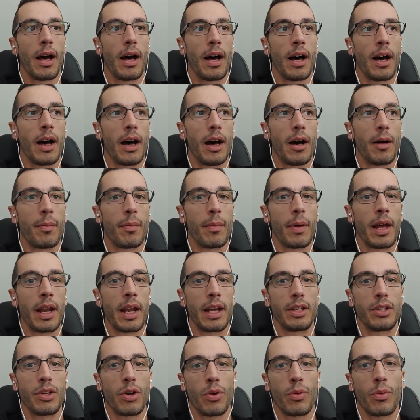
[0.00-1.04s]
Um, and I
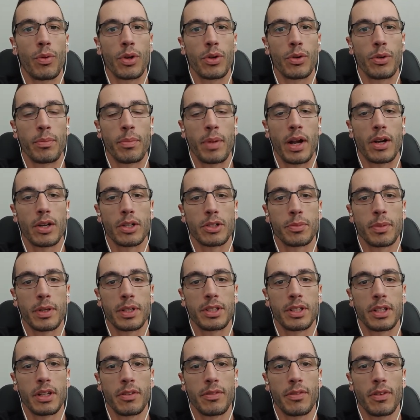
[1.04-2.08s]
don't want to embarrass
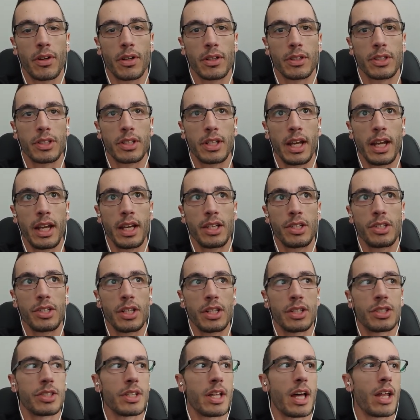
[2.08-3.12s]
myself on stage.
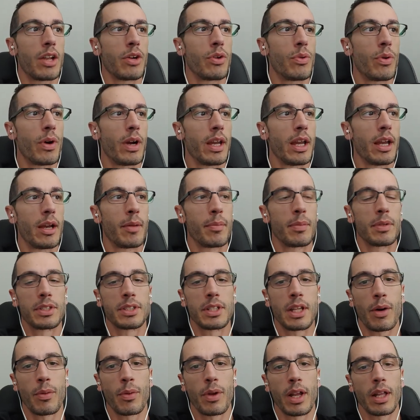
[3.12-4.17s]
It's not who I am. It's
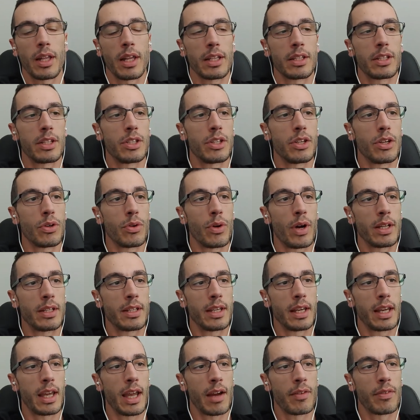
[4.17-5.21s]
not what I like to do. I
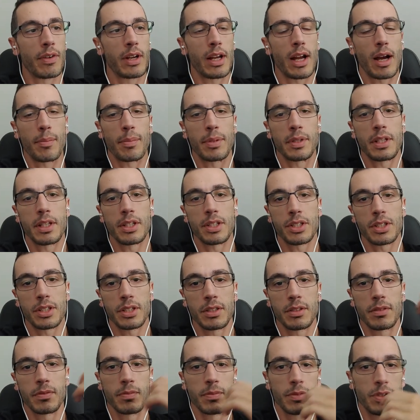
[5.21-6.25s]
take every
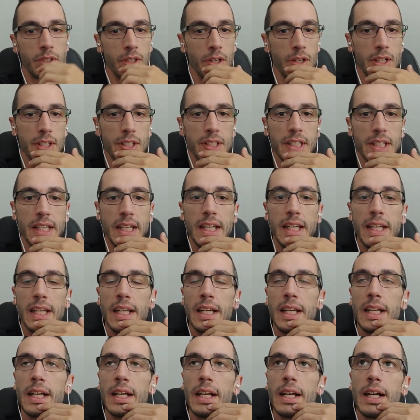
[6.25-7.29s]
competition seriously.
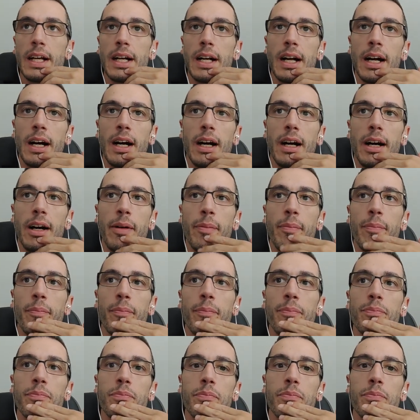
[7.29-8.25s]
Um,